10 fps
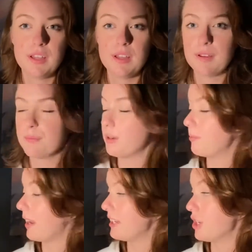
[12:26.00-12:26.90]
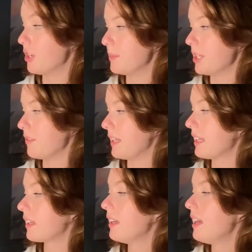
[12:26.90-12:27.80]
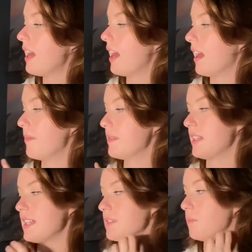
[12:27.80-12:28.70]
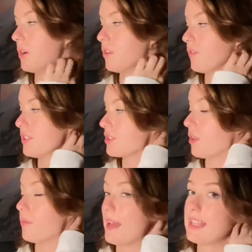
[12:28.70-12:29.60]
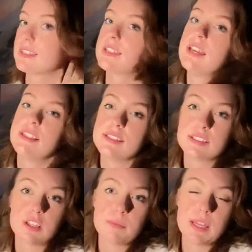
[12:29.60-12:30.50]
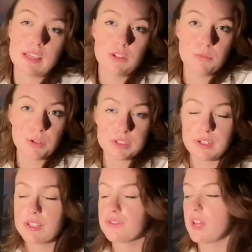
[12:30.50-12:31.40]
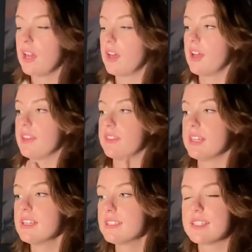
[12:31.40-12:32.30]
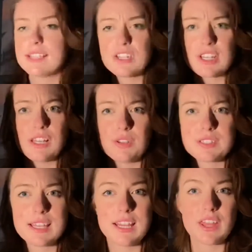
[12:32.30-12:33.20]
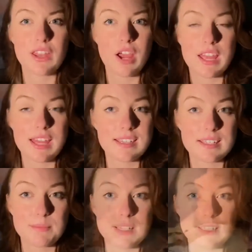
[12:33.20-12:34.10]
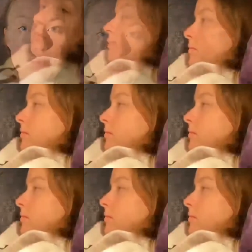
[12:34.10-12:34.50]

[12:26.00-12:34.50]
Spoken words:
well, by Naomi Novik, the lesson one of The Scholomance. This is gonna be a new book series for her. This is actually a lot skinnier than I anticipated it being.